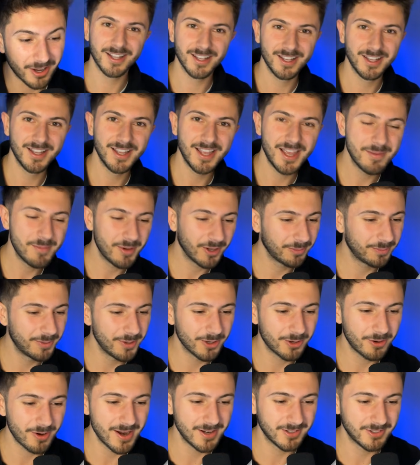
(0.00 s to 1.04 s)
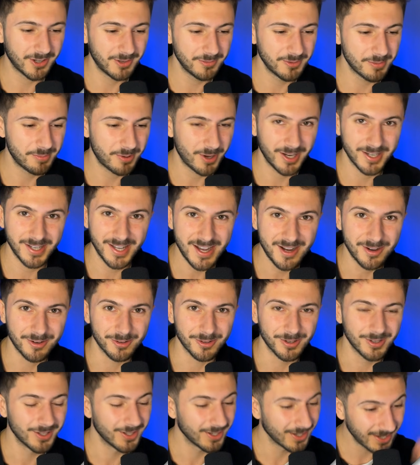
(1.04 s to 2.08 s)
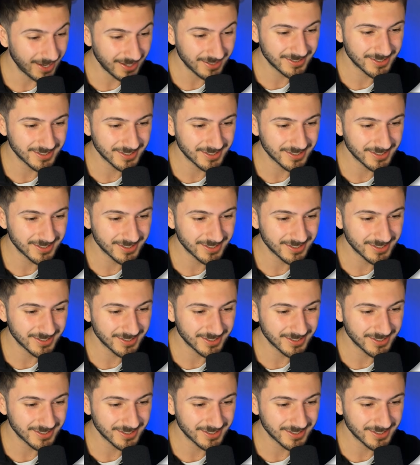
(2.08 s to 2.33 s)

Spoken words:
It must be a great time to buy now. Let's just